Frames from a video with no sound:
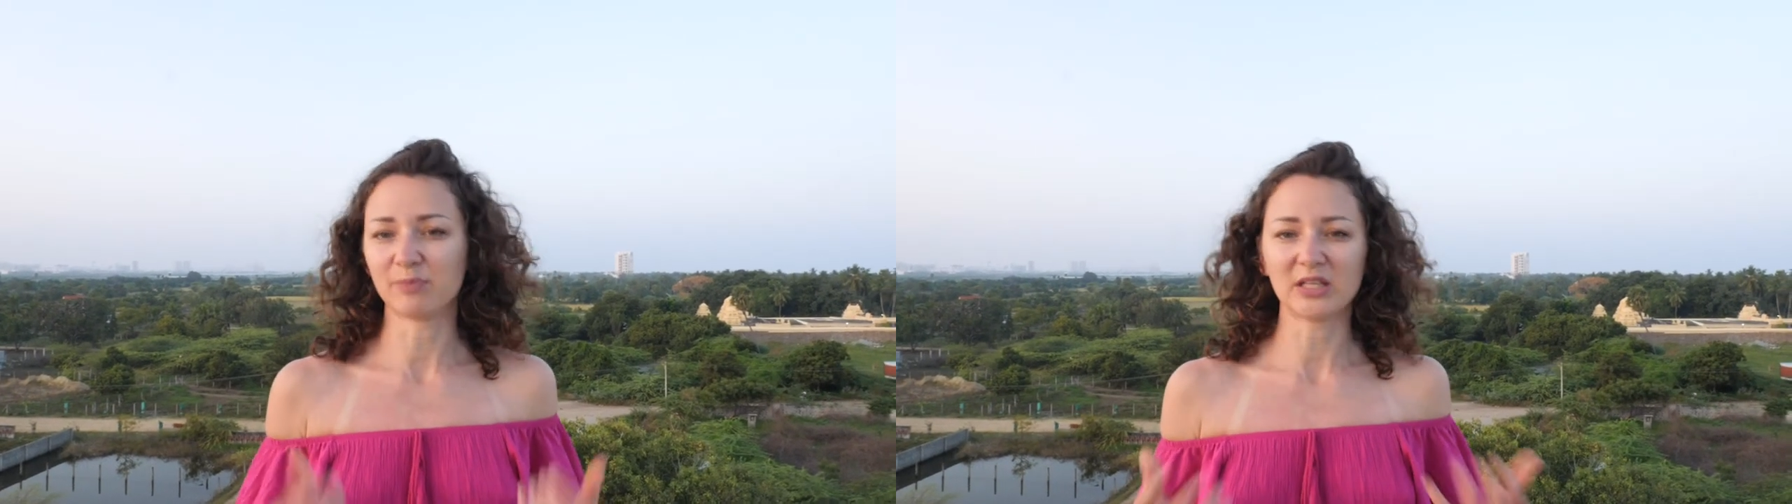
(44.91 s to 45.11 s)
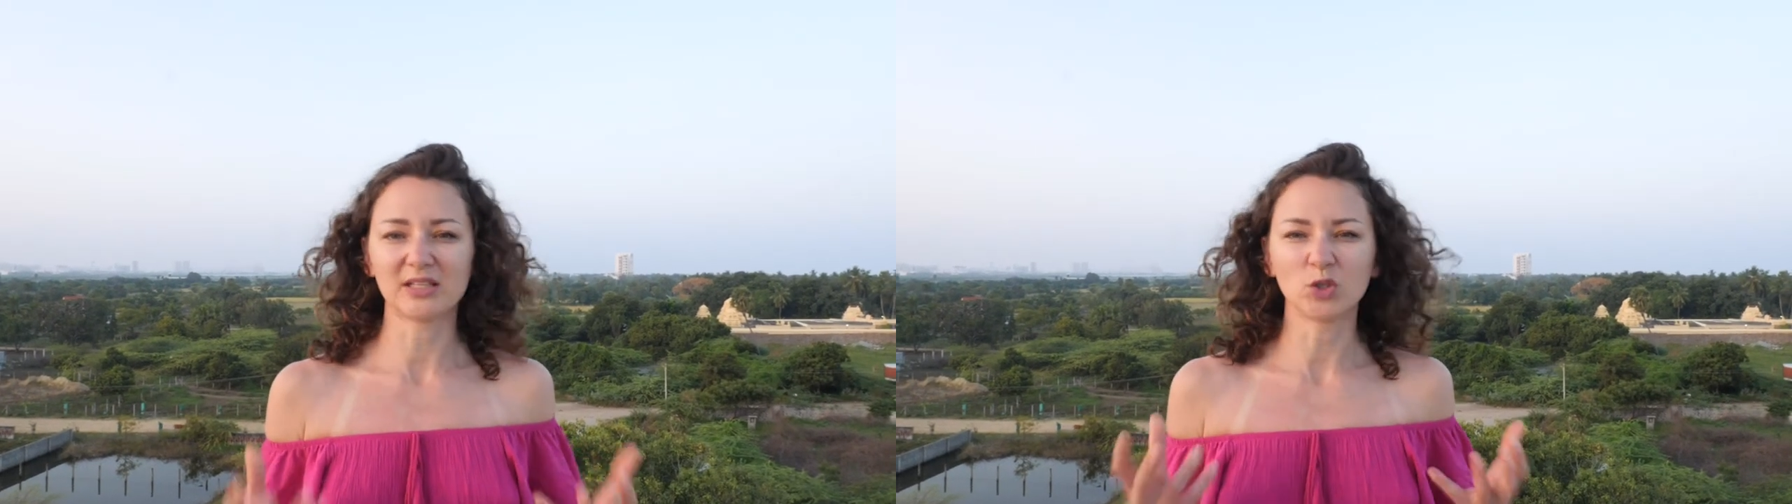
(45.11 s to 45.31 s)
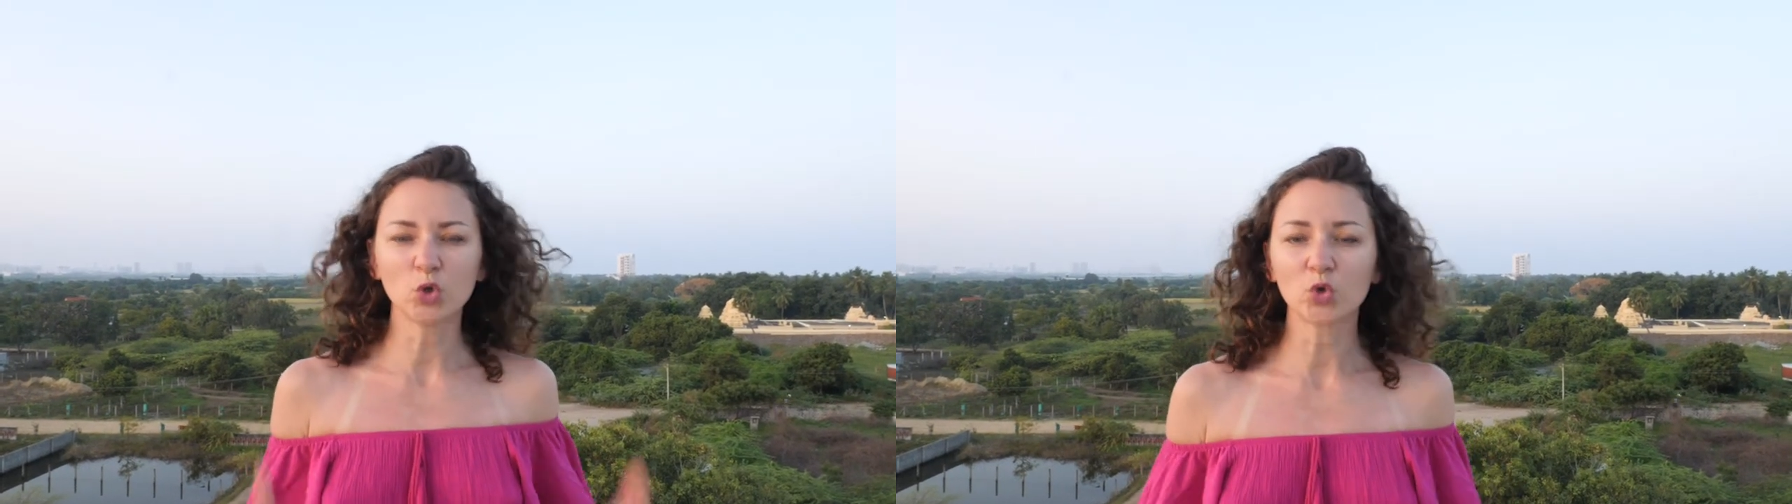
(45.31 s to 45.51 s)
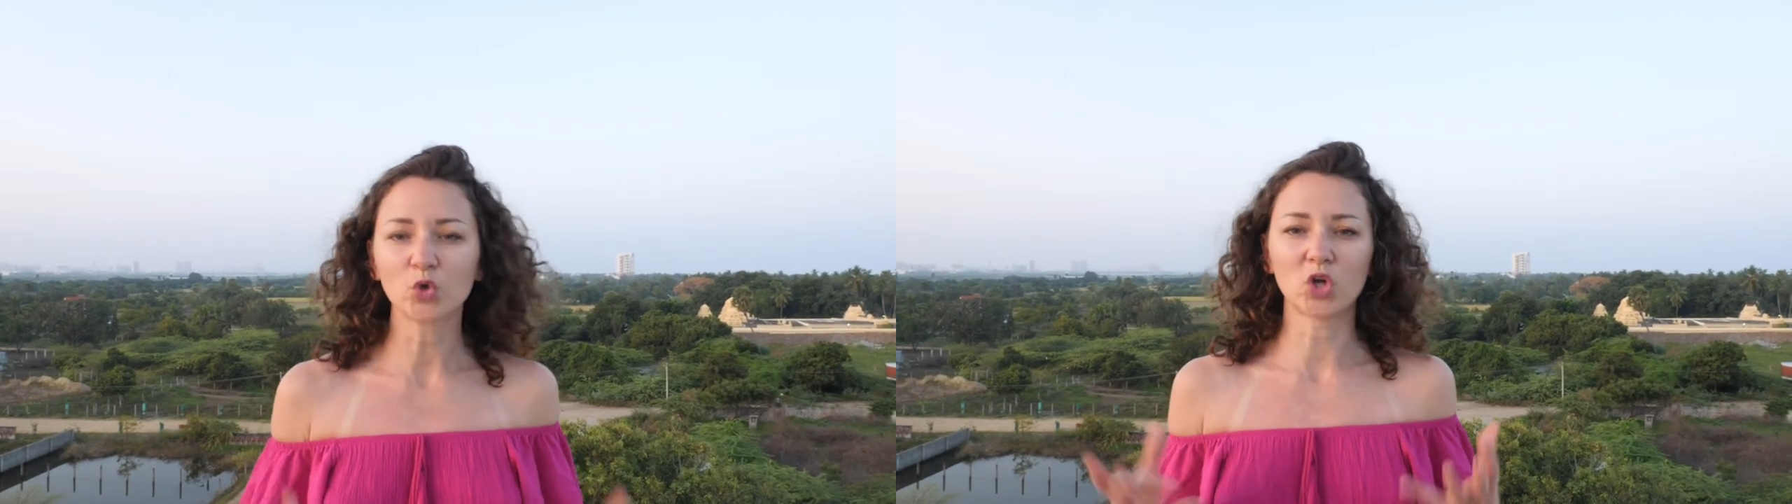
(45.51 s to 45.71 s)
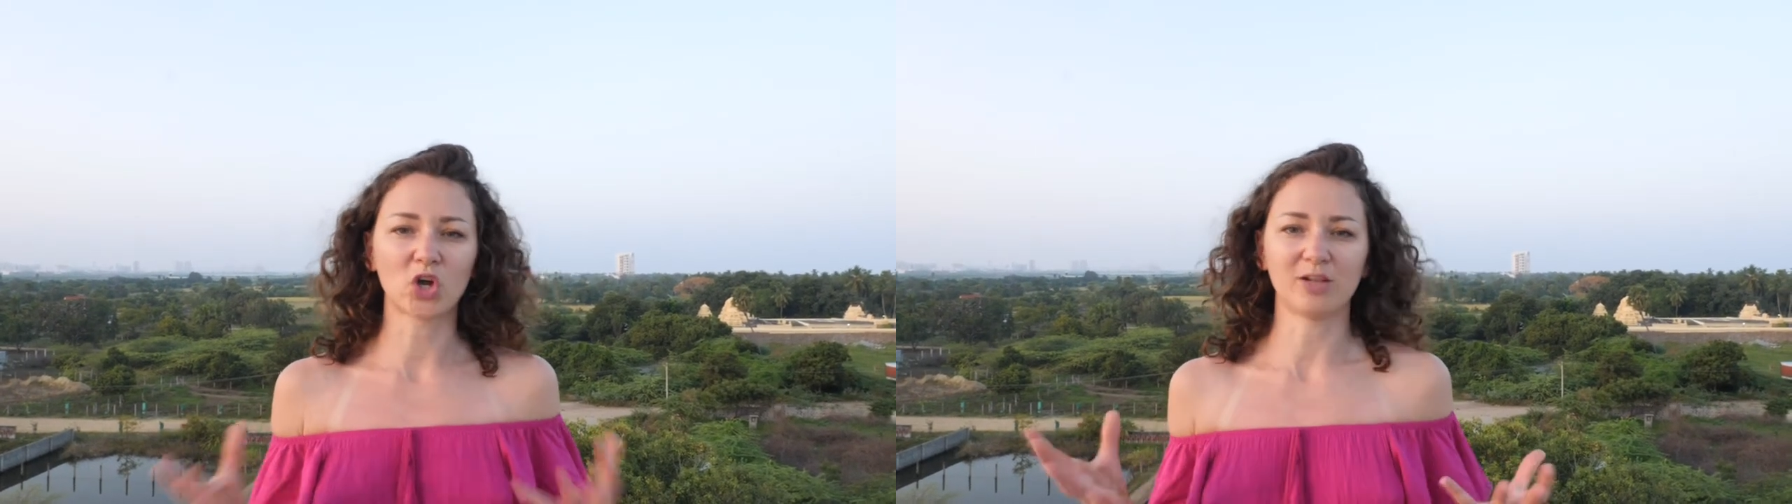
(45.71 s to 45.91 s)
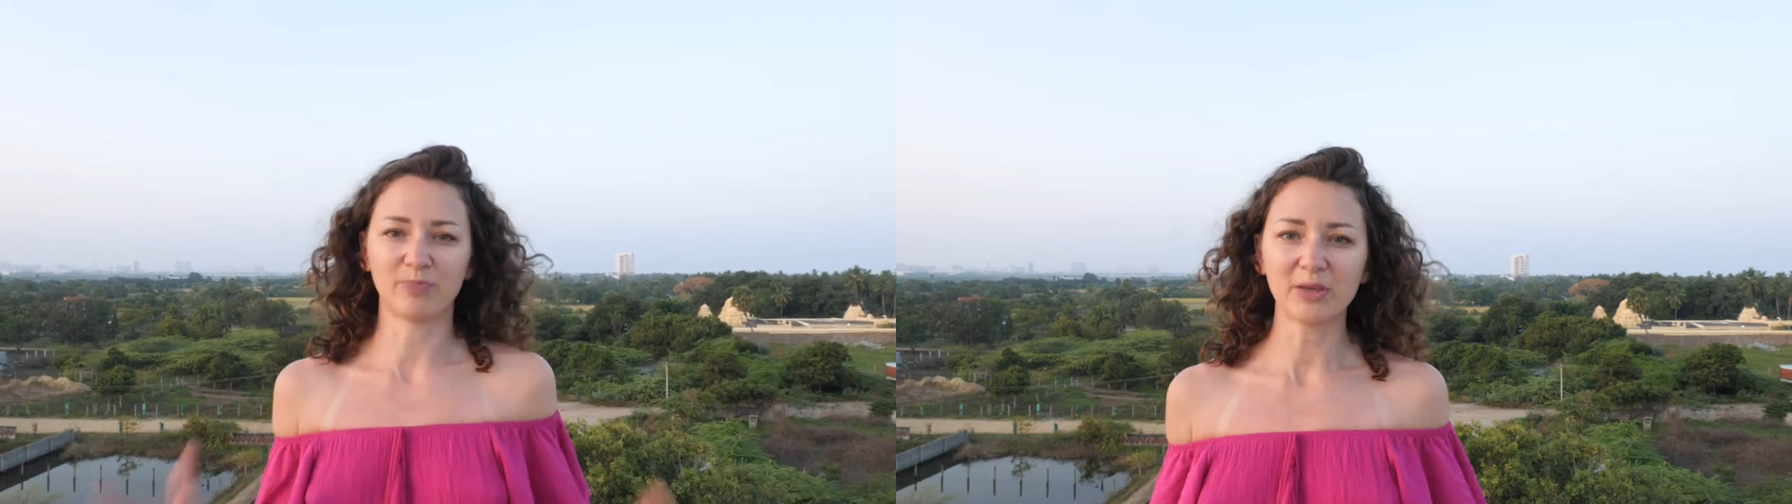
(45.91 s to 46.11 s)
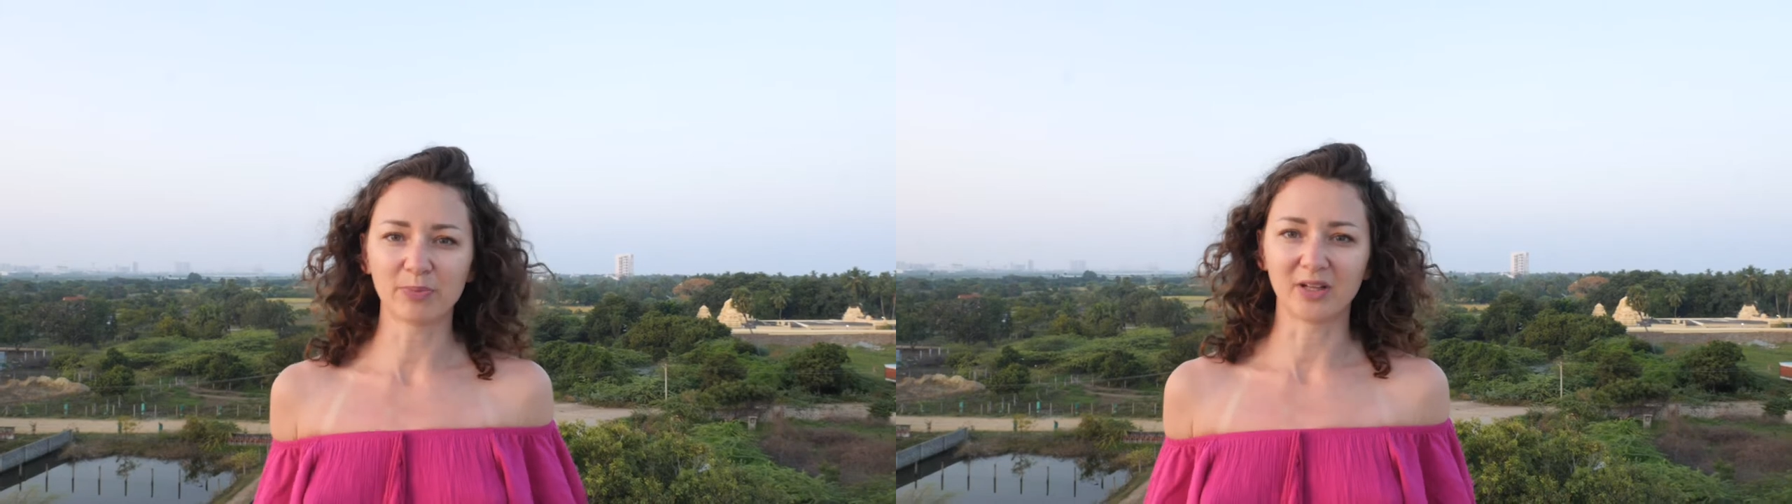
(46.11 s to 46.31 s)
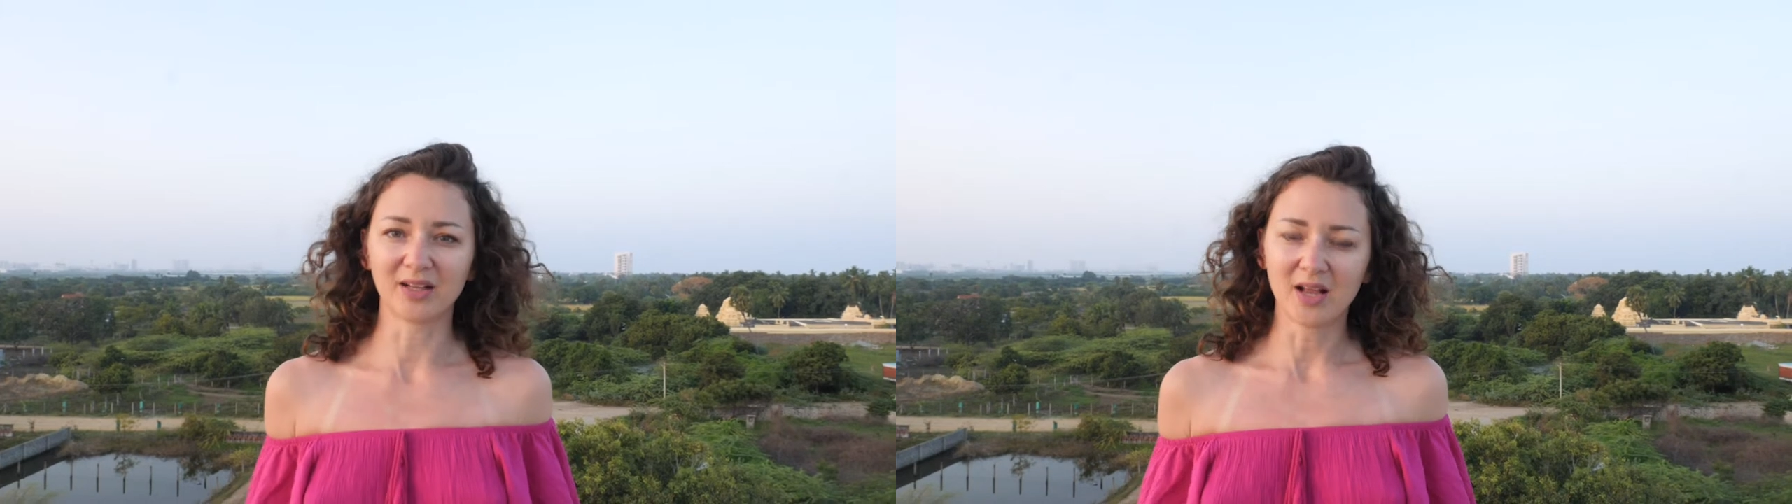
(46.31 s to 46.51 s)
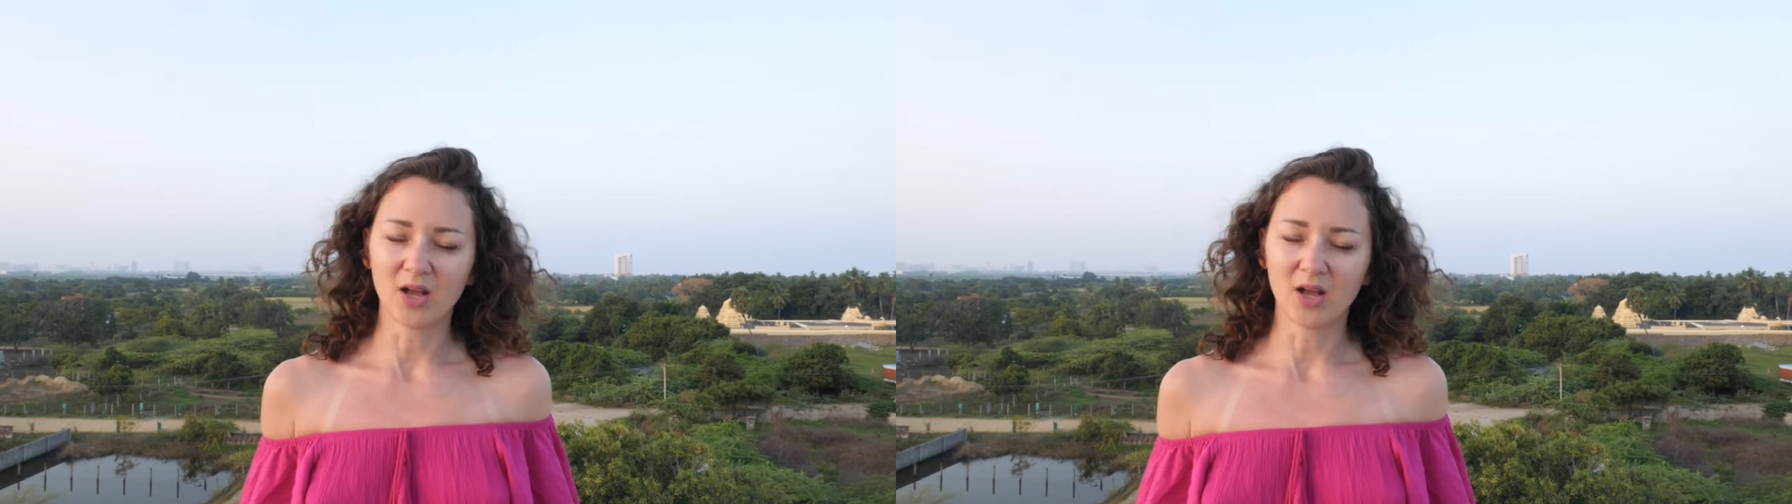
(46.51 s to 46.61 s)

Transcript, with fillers: meeting new local people